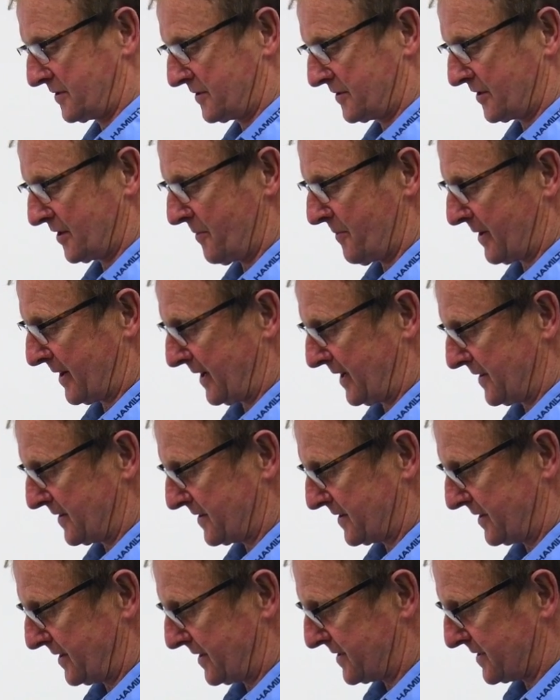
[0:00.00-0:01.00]

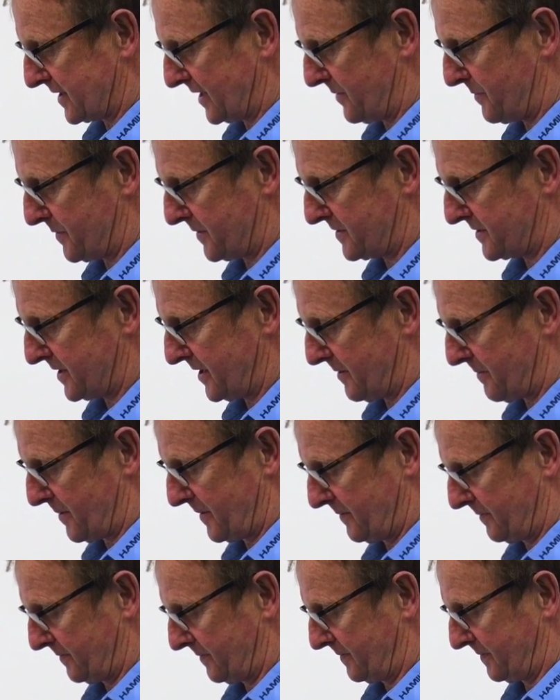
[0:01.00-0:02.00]
terminates in a tapered tip.
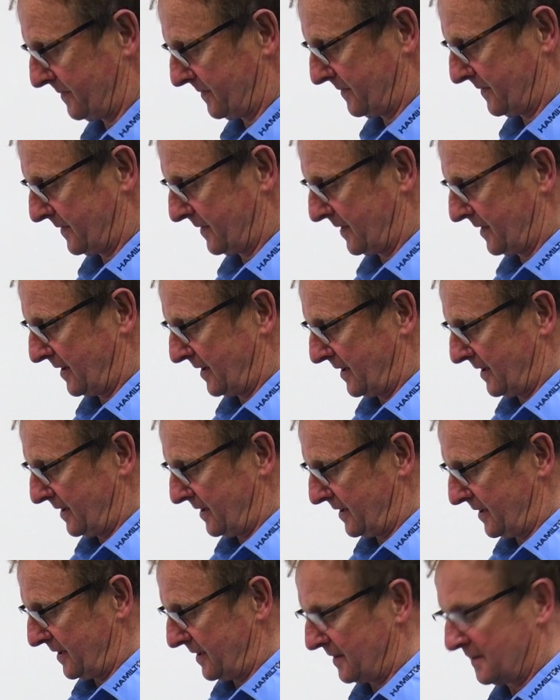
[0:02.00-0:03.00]

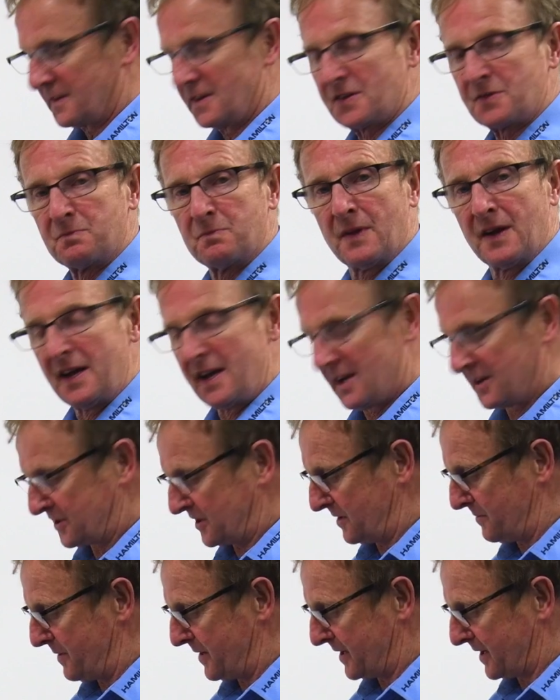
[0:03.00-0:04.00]
This may
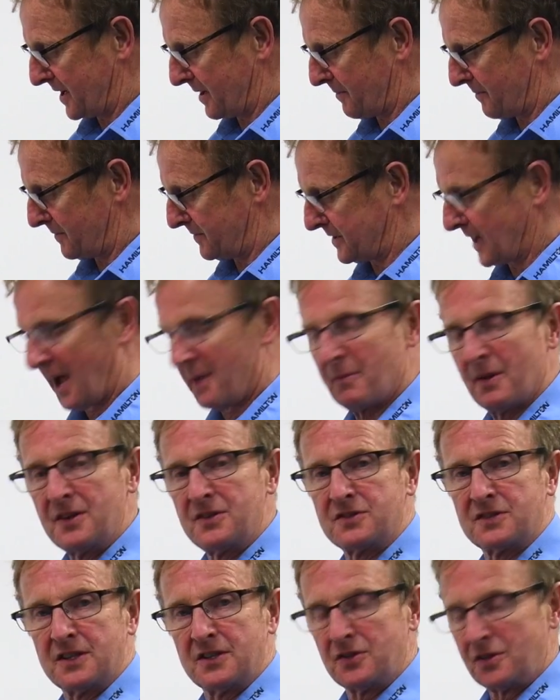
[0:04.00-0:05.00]
actually become
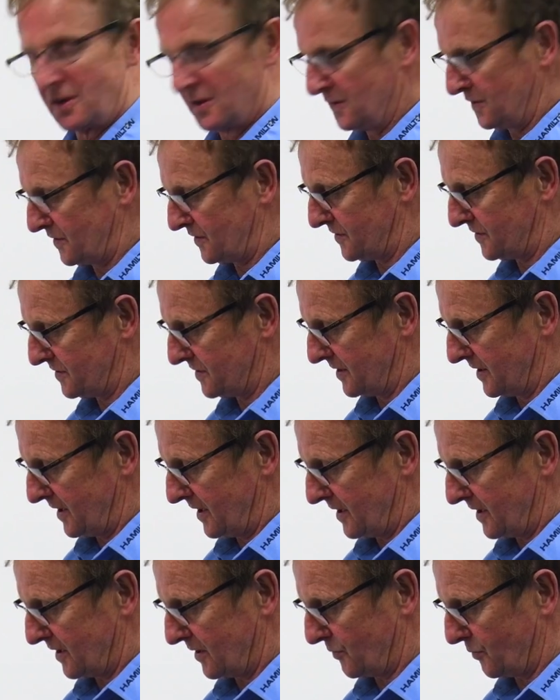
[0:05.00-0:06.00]
damaged in use,
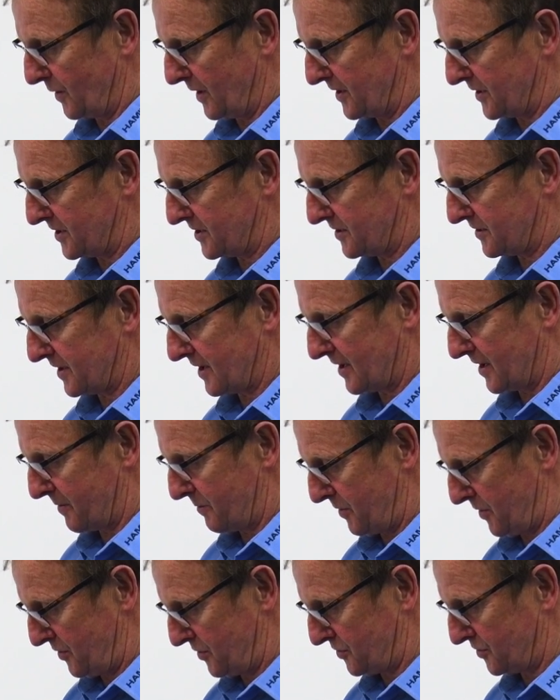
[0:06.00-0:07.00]
at which
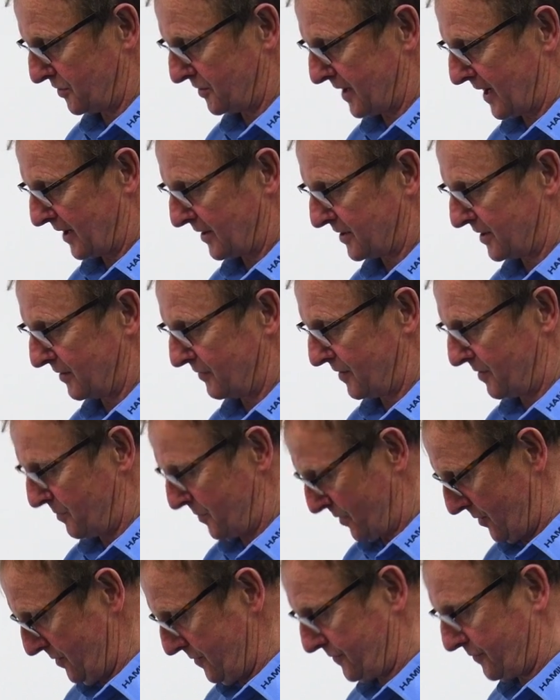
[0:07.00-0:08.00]
time you should actually
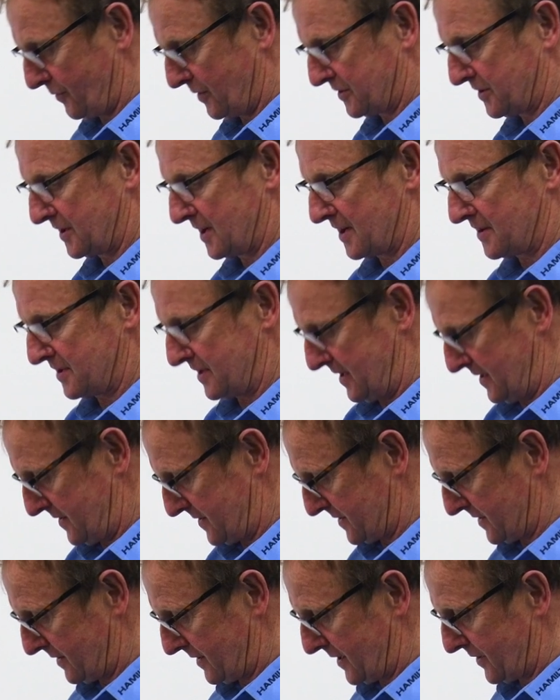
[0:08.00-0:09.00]
remove, which actually
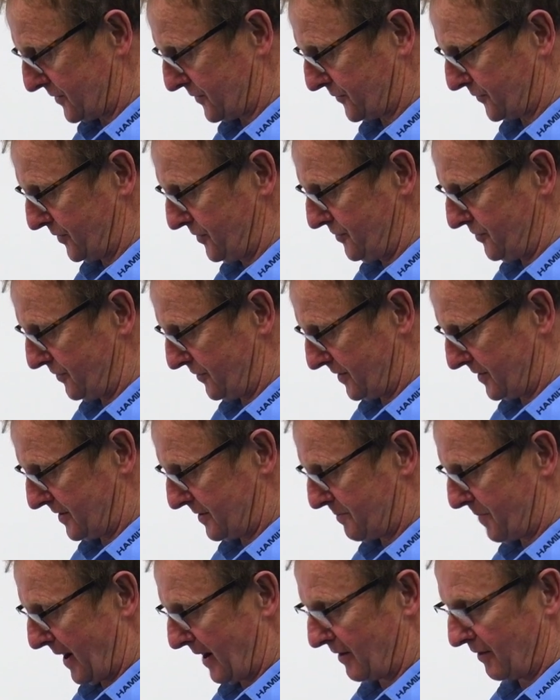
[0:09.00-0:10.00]
slides through
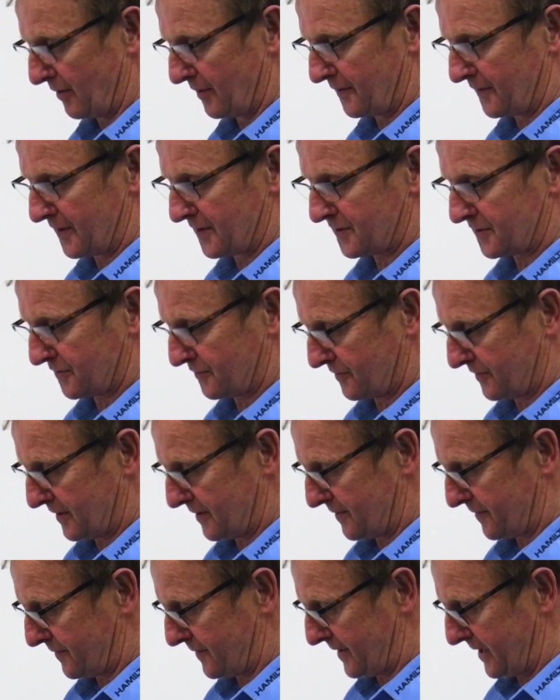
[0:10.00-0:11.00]
the barrel of
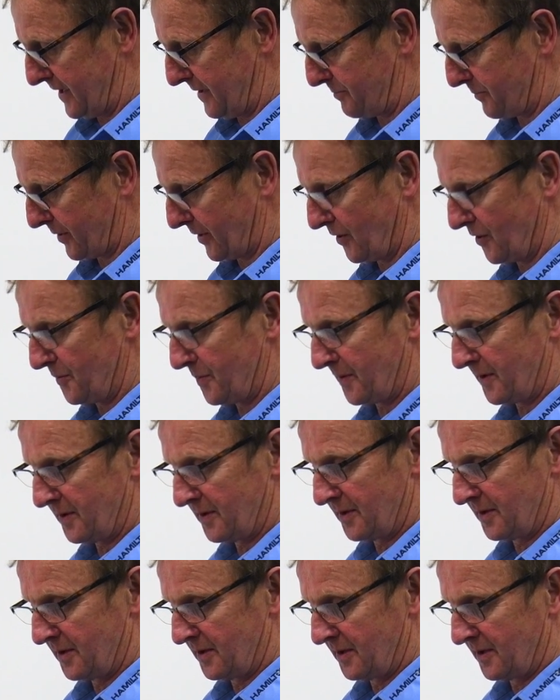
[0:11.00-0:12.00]
the probe
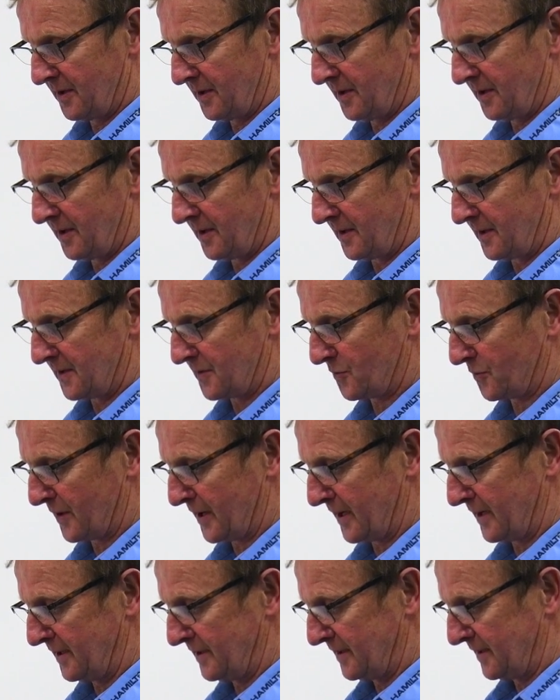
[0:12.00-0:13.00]
in this
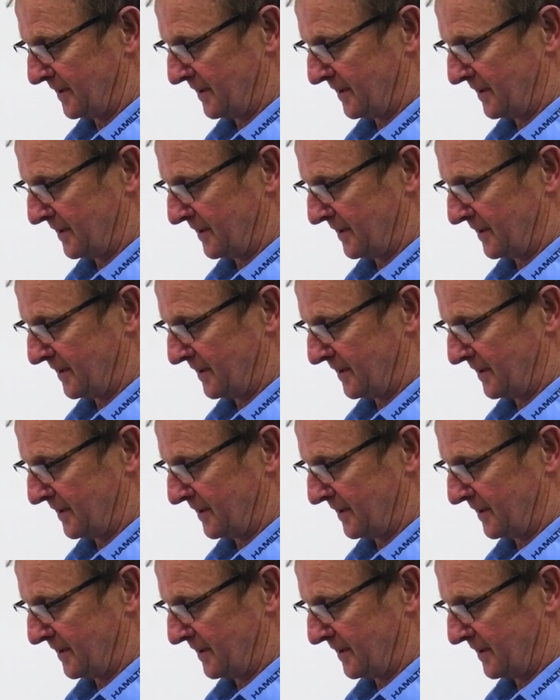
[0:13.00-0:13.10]
way